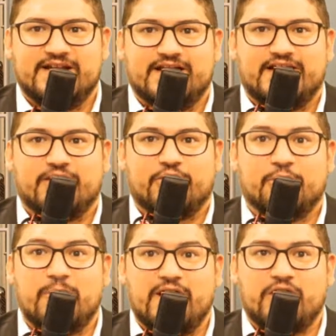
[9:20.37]

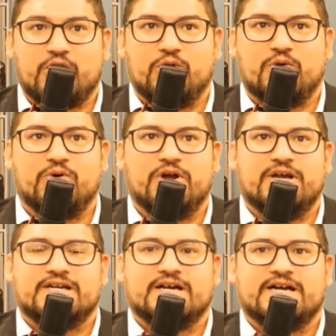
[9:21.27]
her medical
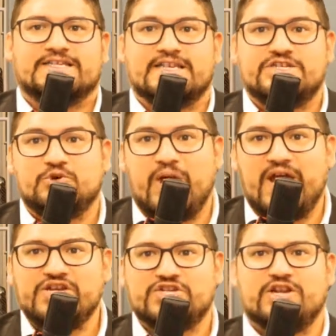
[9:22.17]

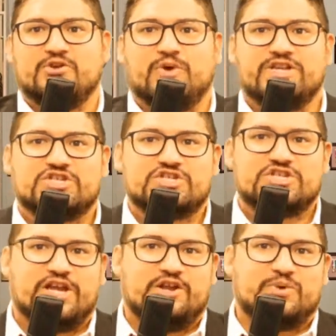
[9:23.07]
situation in
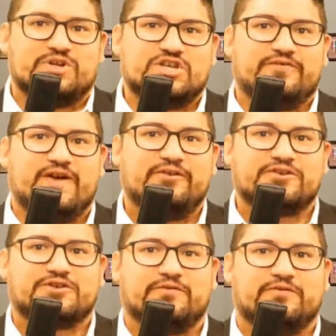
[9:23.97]
which she found
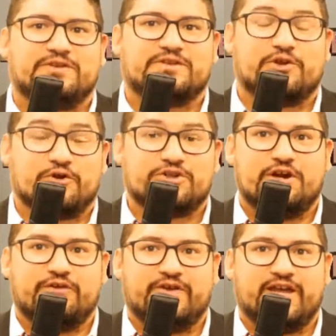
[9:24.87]

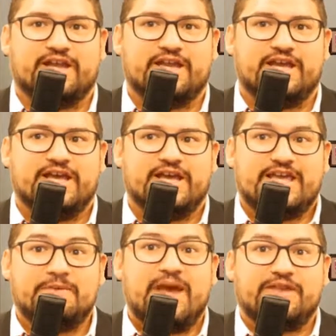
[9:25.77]
herself in.
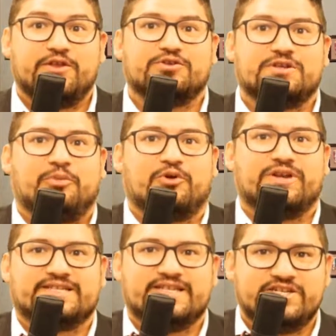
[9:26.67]
He made those
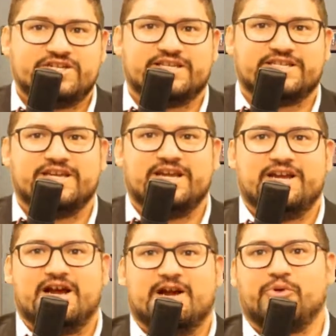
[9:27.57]
important decisions.
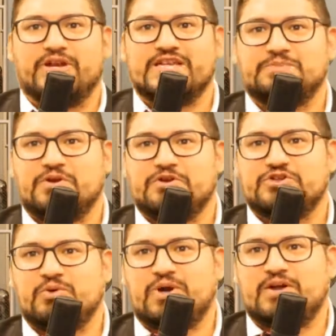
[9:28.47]
Britney
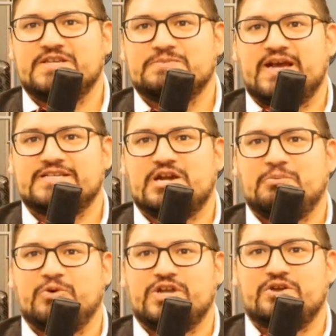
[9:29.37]
Spears, throughout these past
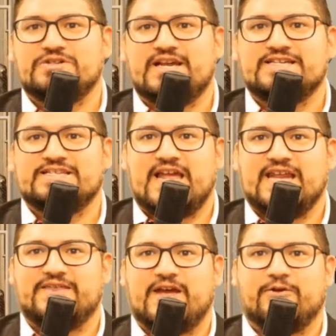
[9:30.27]
couple of years, has
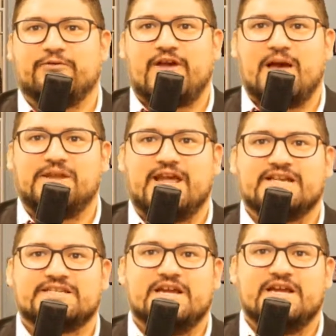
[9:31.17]
stated that her family has